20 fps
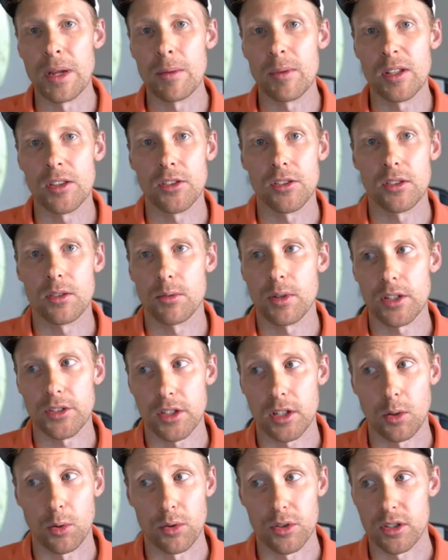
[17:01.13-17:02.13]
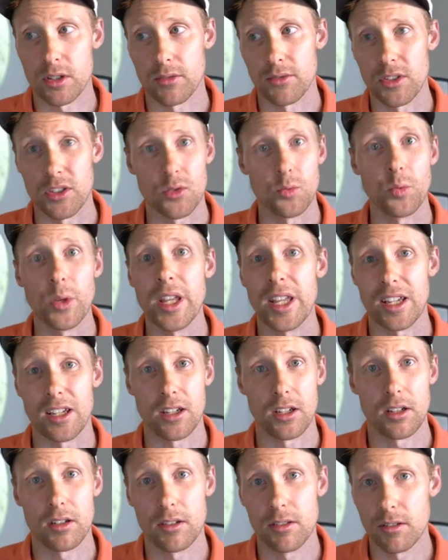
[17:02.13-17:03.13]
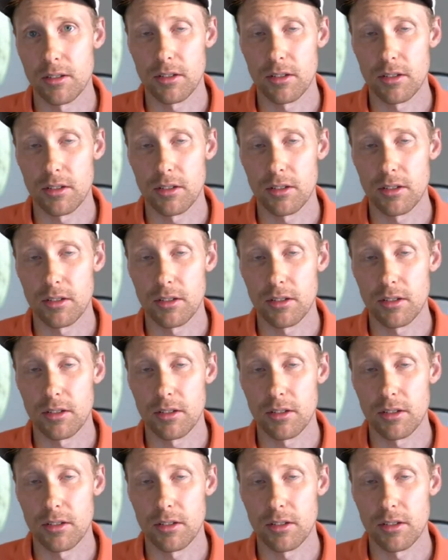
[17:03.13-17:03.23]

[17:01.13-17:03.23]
maybe throughout the course of this week,